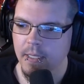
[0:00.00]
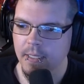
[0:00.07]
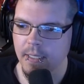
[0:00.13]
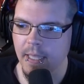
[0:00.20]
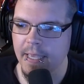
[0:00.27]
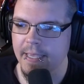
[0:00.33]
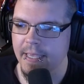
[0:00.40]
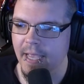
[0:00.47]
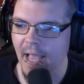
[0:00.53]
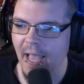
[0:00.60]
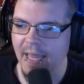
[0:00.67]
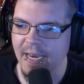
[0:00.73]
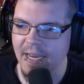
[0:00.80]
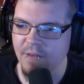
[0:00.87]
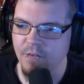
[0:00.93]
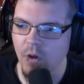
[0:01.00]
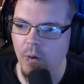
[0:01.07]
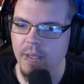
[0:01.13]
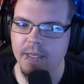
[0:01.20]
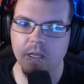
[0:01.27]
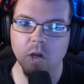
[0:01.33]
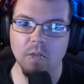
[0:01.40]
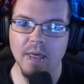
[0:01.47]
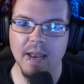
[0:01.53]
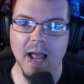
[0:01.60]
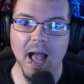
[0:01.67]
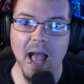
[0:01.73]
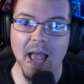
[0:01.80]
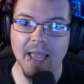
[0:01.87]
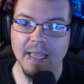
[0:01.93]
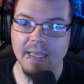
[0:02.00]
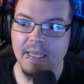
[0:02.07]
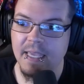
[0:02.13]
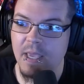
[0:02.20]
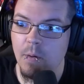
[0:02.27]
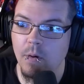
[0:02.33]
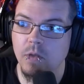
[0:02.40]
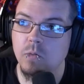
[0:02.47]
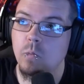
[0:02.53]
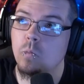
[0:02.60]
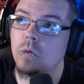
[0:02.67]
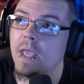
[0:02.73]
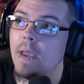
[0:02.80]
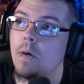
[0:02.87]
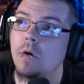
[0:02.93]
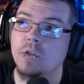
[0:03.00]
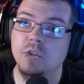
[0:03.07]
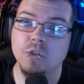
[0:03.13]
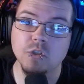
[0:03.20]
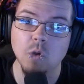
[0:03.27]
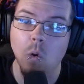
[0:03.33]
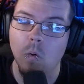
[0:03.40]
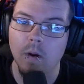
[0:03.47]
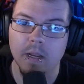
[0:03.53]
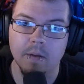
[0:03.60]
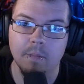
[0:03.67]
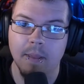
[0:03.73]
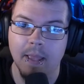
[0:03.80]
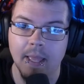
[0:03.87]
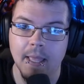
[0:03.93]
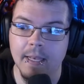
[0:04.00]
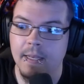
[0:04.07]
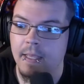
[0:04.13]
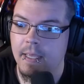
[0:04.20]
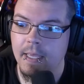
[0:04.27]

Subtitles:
Like, I didn't even know he could go that high. He was soaring, man.